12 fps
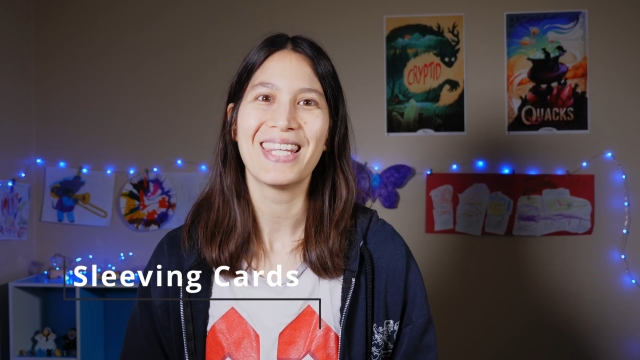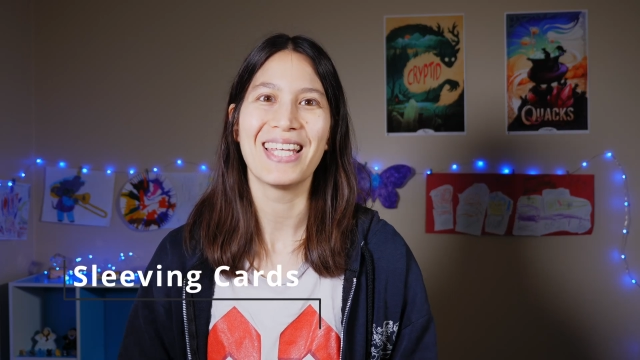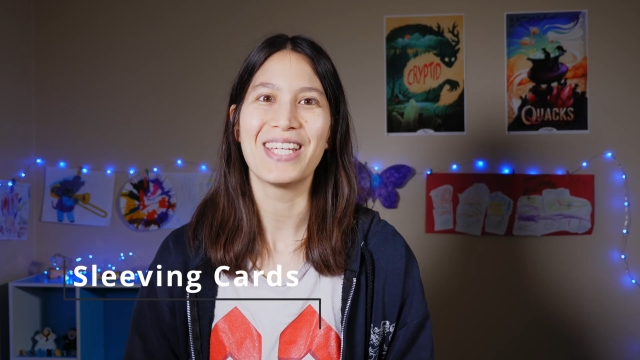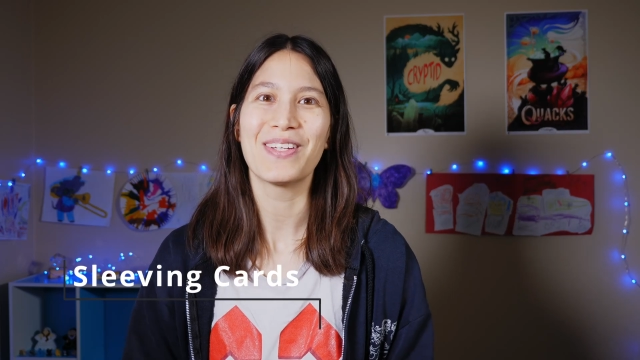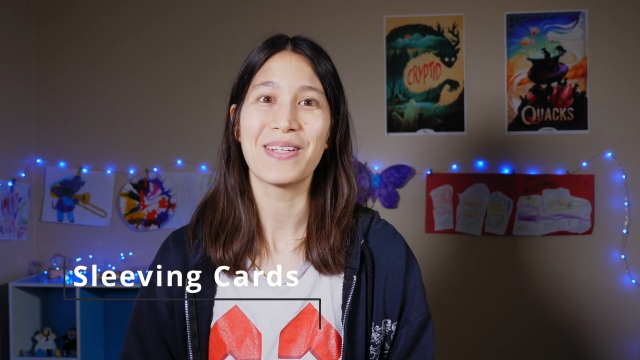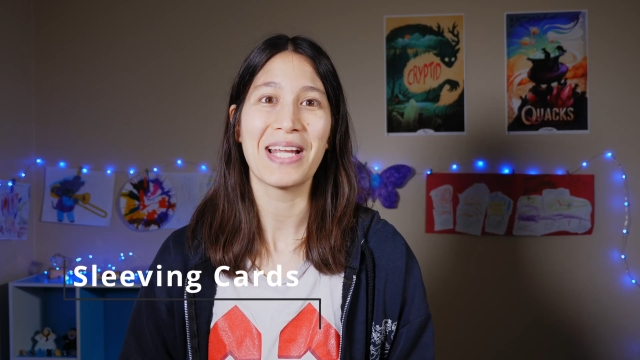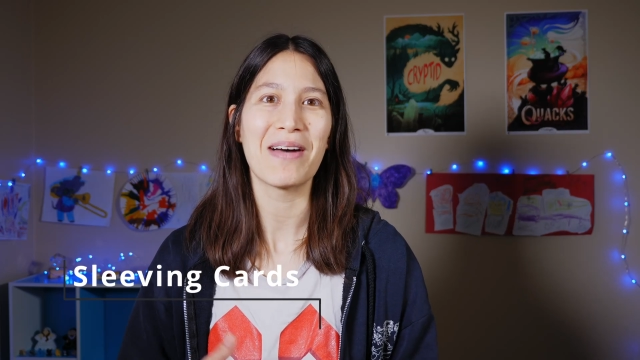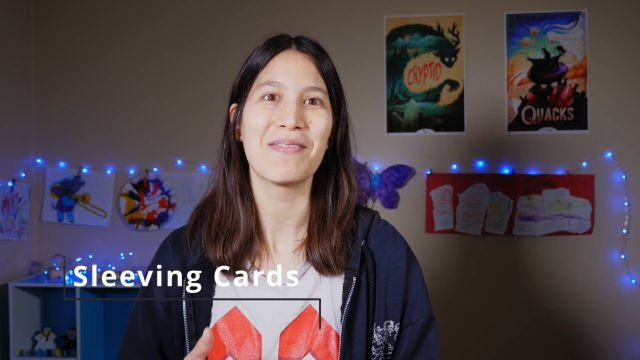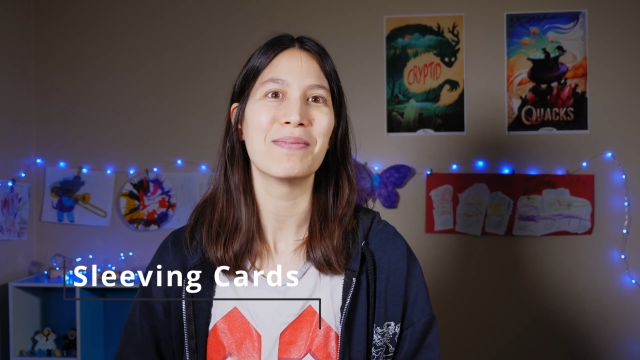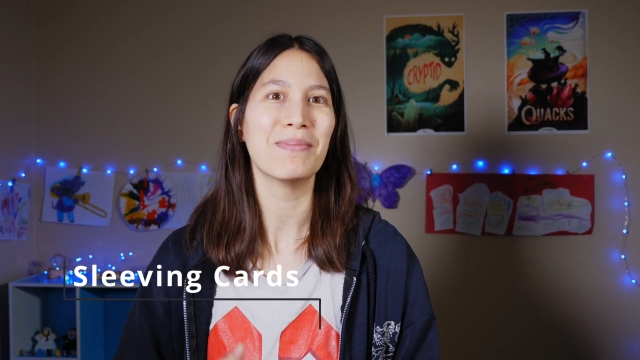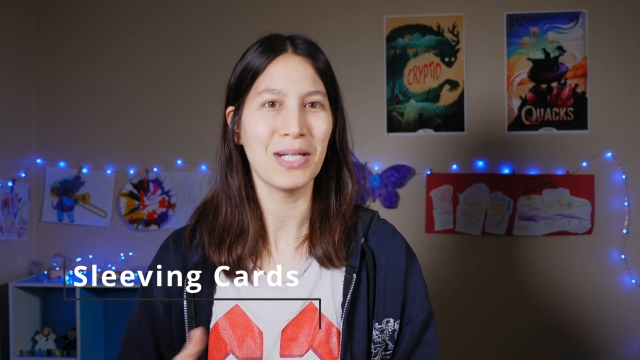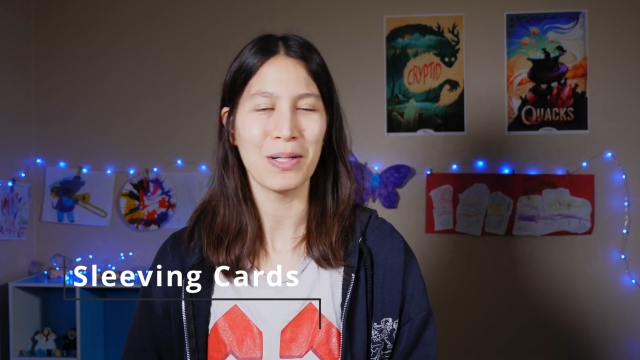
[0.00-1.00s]
then you can
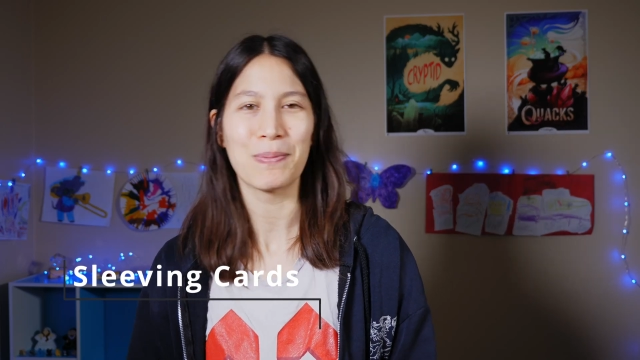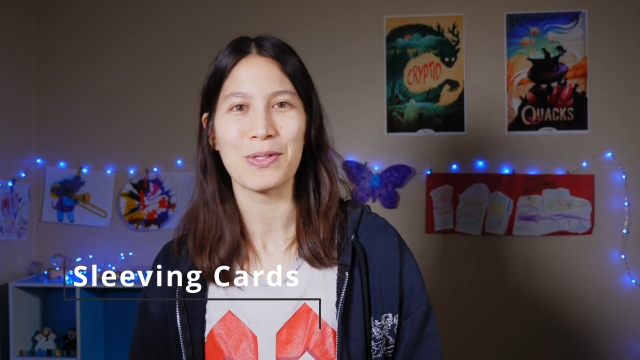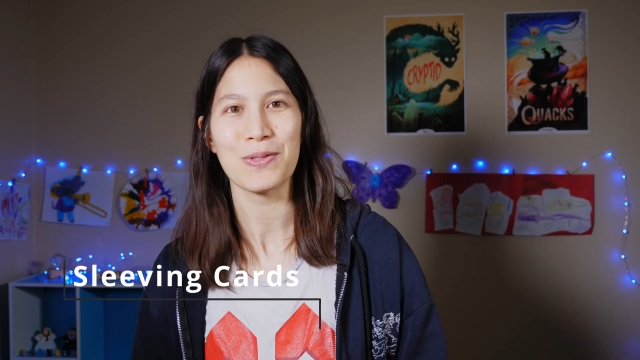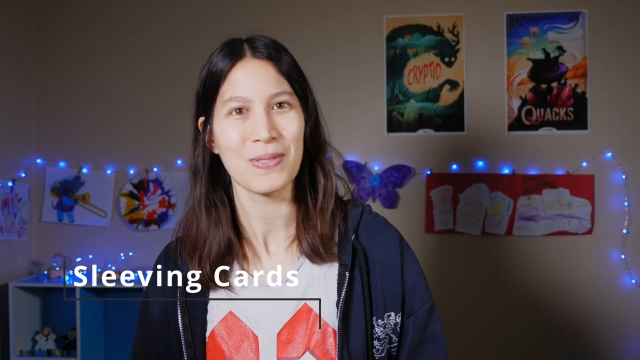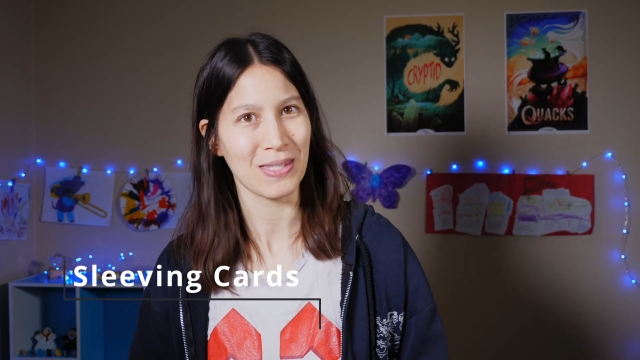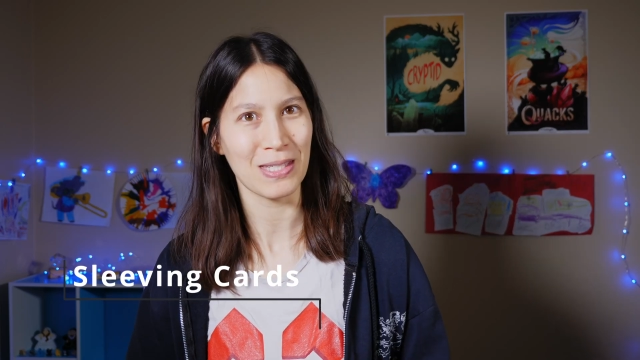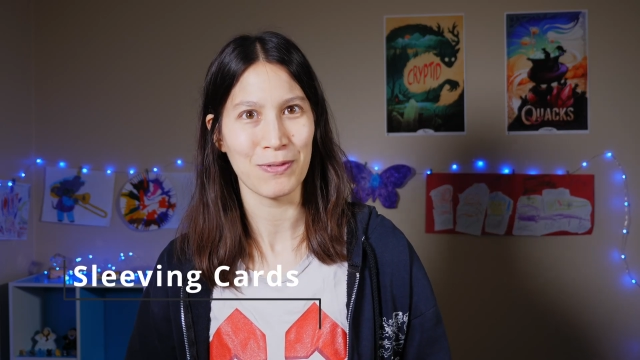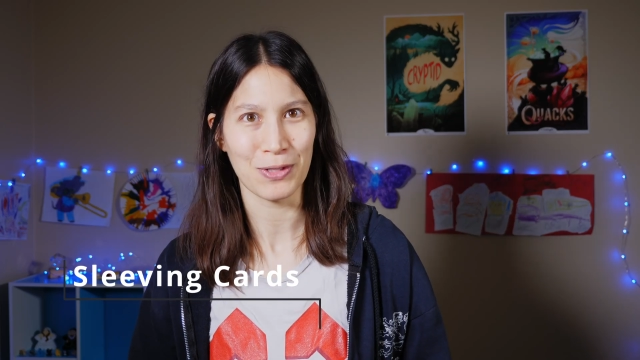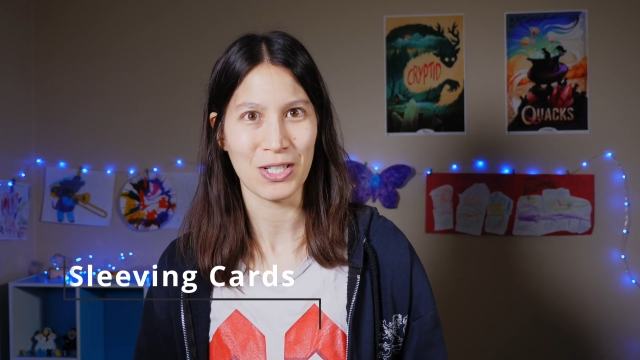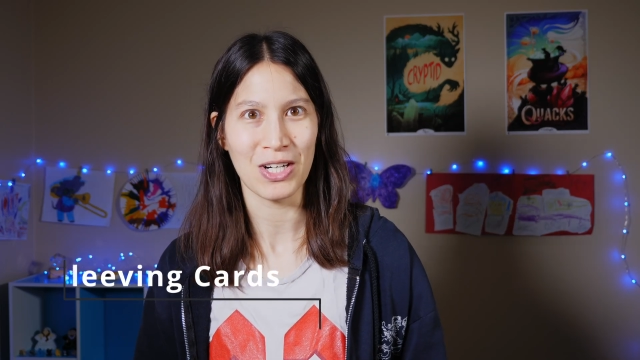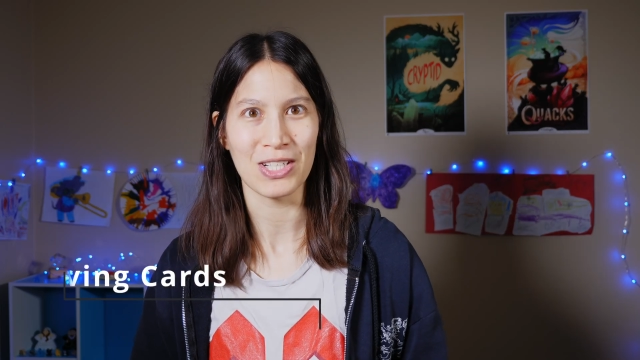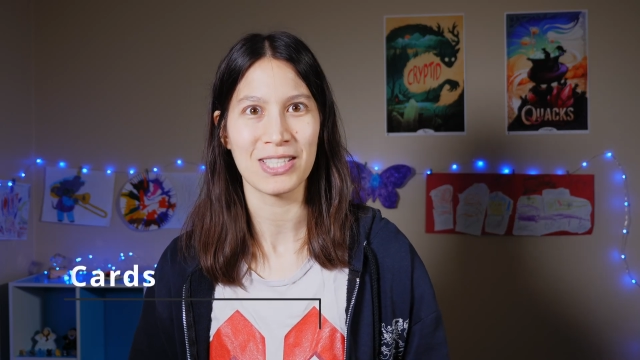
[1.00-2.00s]
have them help you sleeve
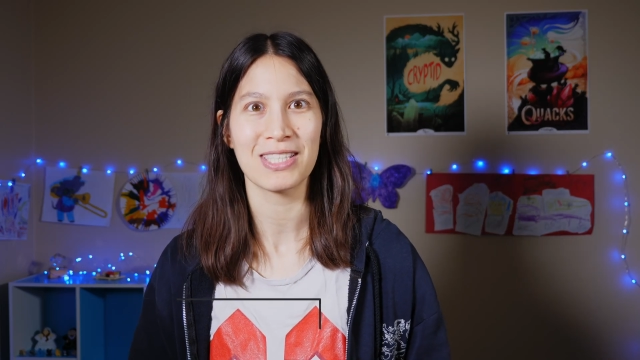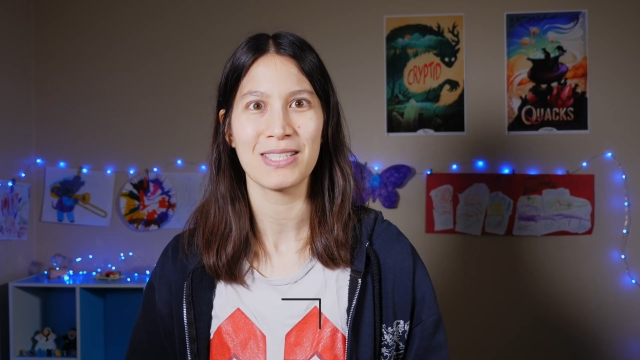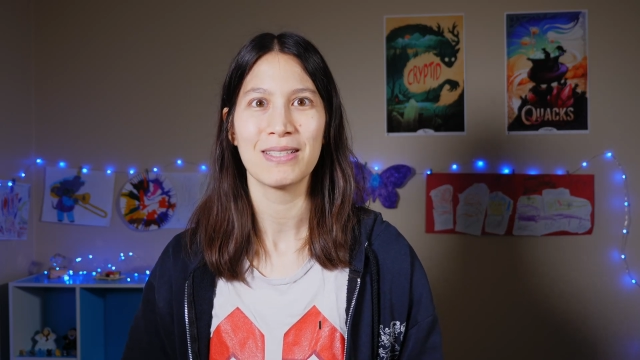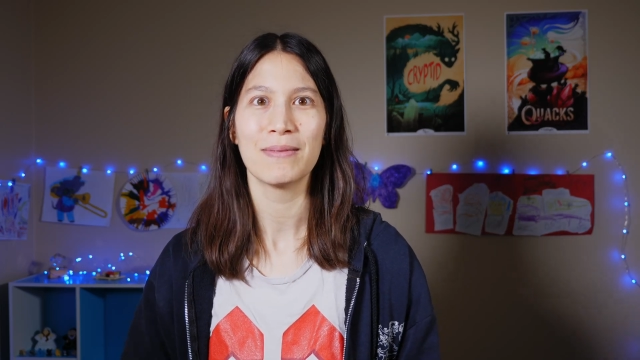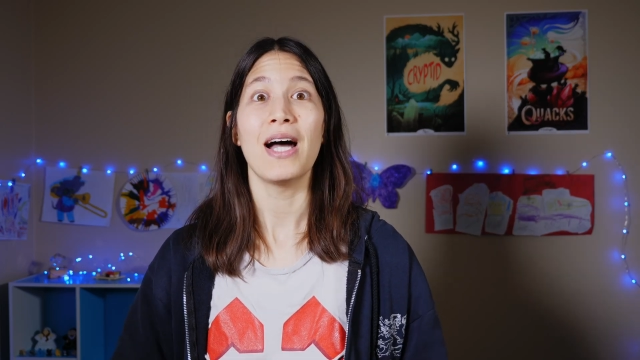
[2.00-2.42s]
your cards.